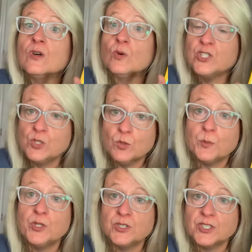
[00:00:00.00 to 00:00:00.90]
what you want to
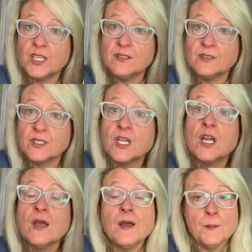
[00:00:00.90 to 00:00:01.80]
put on your cover.
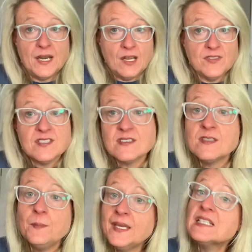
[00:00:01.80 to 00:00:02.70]
But now this is the
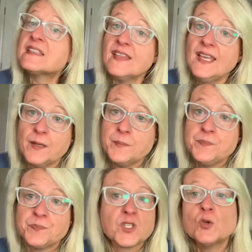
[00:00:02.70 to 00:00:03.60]
biggest thing.
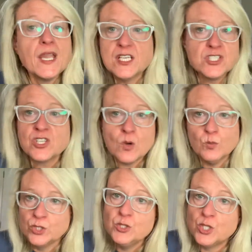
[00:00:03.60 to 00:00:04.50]
You can't just go
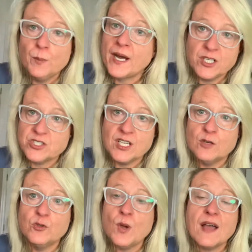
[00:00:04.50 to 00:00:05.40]
on YouTube by
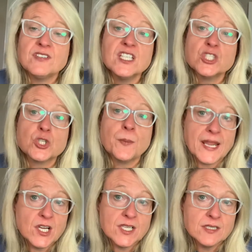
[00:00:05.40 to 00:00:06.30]
yourself. You have to get your
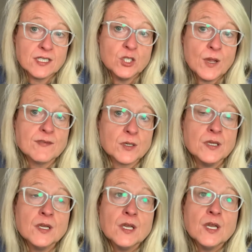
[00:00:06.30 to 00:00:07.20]
parents, and you have to
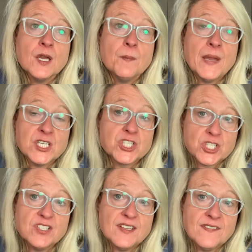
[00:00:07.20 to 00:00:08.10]
make
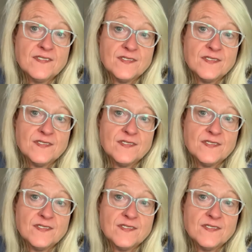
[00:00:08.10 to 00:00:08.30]
sure that